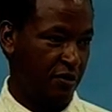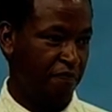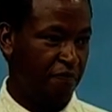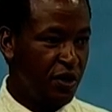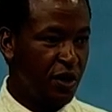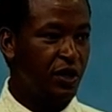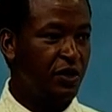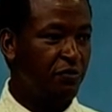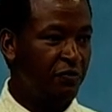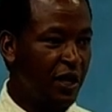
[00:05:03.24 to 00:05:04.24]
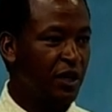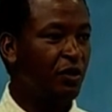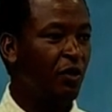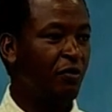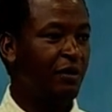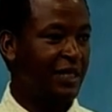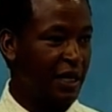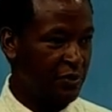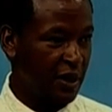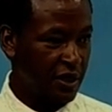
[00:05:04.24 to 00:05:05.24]
pH value of a
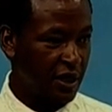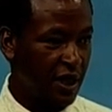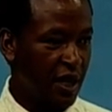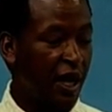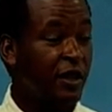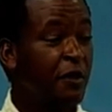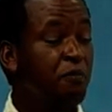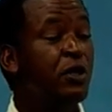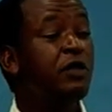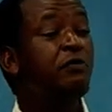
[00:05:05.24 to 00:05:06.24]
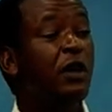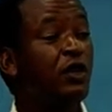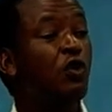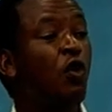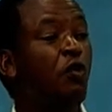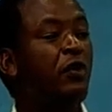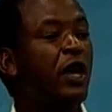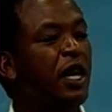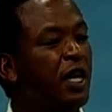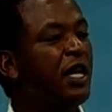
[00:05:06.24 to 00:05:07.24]
substance. And the pH value of
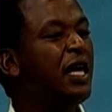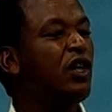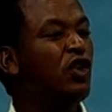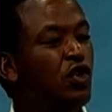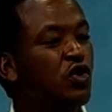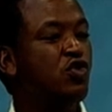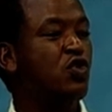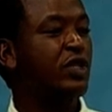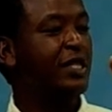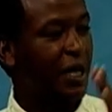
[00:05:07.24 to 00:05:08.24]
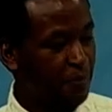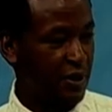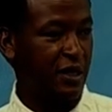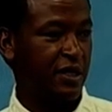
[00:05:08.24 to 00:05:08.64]
any neutral substance